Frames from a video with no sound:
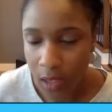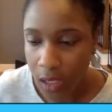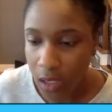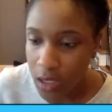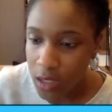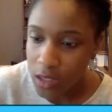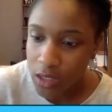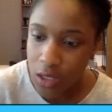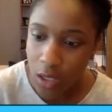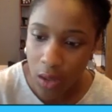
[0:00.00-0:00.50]

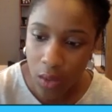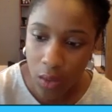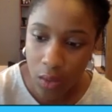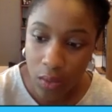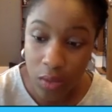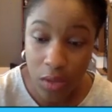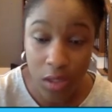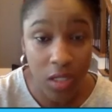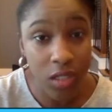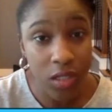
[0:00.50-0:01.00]

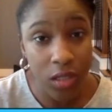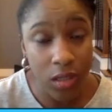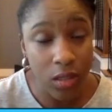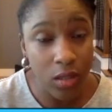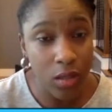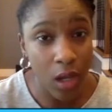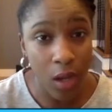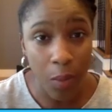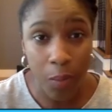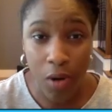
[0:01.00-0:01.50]
So this
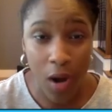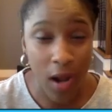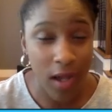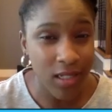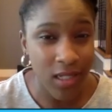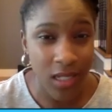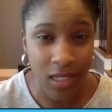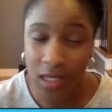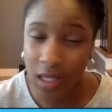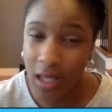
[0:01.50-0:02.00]
is a
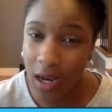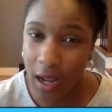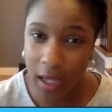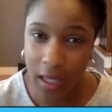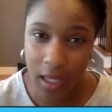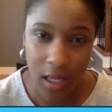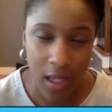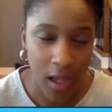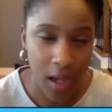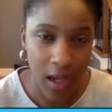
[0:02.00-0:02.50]
process that
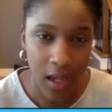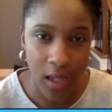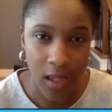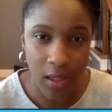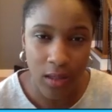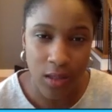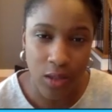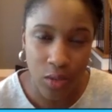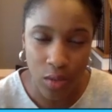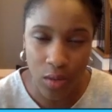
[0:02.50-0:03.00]

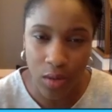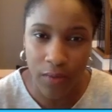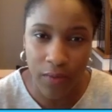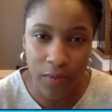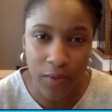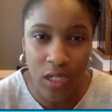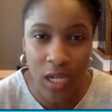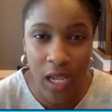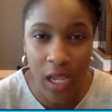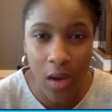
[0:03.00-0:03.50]
I sort
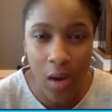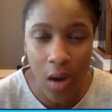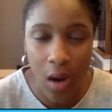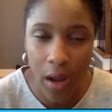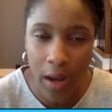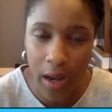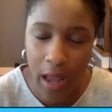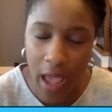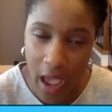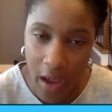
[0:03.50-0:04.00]
of take
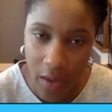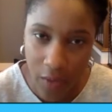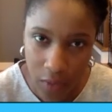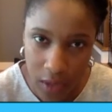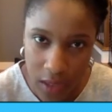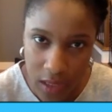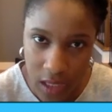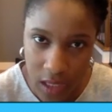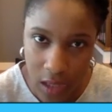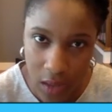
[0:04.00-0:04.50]
on
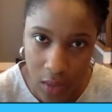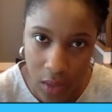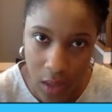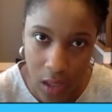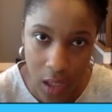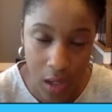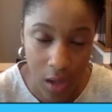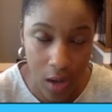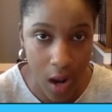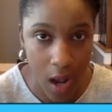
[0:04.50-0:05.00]
every single
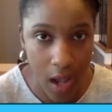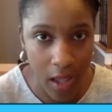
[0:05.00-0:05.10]
year.